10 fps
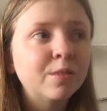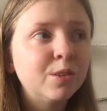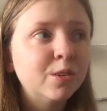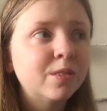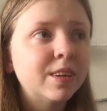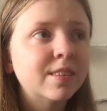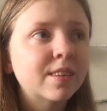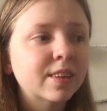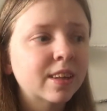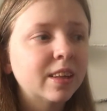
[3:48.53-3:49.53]
few of these
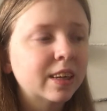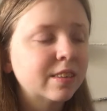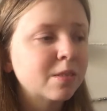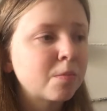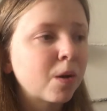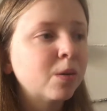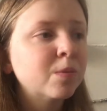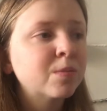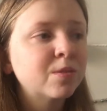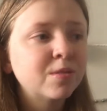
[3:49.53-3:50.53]
like collected
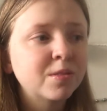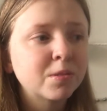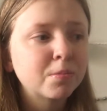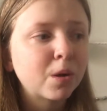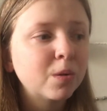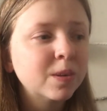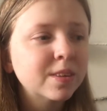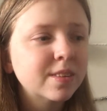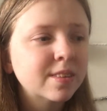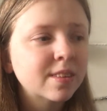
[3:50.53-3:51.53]
poems of different
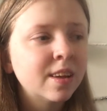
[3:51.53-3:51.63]
poets